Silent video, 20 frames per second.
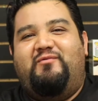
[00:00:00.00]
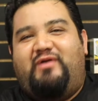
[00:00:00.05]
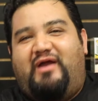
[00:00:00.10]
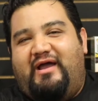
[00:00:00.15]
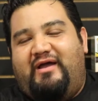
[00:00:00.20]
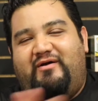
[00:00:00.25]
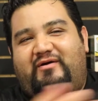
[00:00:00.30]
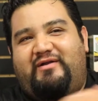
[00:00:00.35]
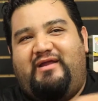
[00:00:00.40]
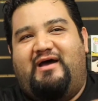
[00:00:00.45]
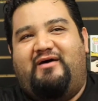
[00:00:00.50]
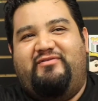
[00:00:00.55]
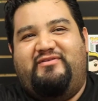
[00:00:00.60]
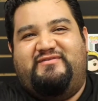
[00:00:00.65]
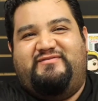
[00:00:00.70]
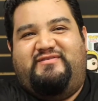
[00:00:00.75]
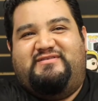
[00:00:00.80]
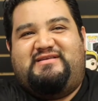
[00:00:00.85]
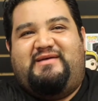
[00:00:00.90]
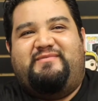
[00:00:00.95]
Now,
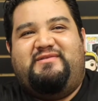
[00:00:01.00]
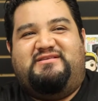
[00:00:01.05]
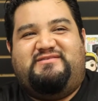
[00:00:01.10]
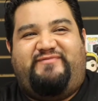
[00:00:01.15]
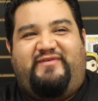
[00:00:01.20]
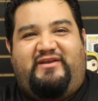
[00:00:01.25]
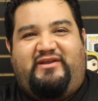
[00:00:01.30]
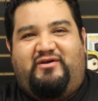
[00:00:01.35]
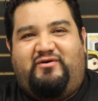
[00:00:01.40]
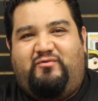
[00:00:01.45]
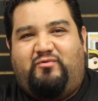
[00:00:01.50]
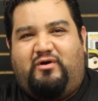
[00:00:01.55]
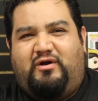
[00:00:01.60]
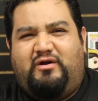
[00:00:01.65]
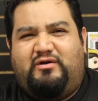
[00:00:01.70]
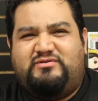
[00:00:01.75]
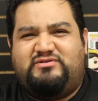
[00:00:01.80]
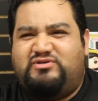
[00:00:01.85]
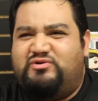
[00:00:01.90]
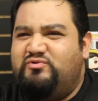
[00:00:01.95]
the time of this video,
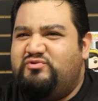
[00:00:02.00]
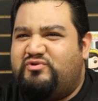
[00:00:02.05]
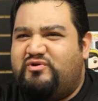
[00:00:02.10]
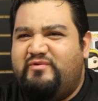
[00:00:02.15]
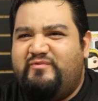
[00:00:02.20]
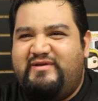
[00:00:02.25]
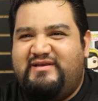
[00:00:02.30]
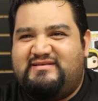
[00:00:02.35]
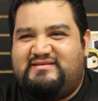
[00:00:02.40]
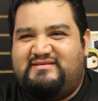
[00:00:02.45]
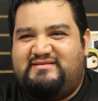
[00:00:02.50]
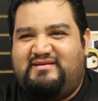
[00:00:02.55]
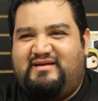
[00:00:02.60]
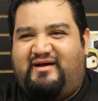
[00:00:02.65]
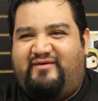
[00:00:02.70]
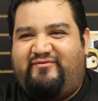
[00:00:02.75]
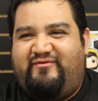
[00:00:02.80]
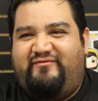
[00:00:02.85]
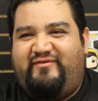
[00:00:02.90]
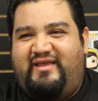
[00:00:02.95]
we're 2-3 weeks
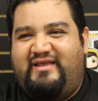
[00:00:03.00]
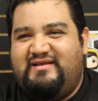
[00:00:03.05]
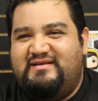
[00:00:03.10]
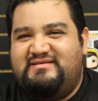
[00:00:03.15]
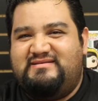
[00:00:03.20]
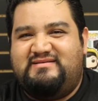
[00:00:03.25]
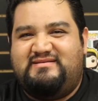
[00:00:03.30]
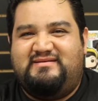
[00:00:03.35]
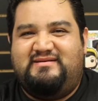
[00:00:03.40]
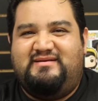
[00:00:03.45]
off of Vegas.